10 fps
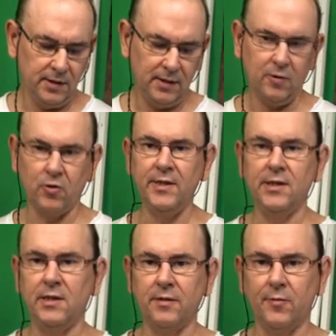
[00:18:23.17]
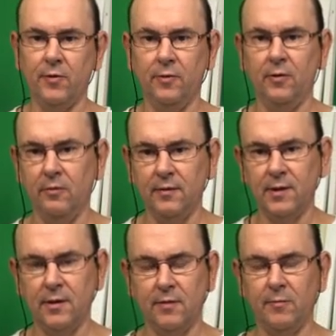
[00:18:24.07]
increases all over the,
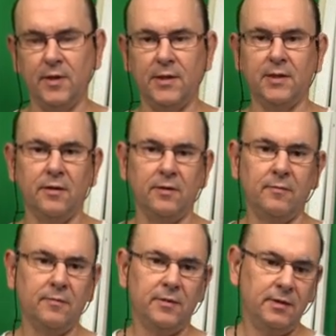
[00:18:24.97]
by time.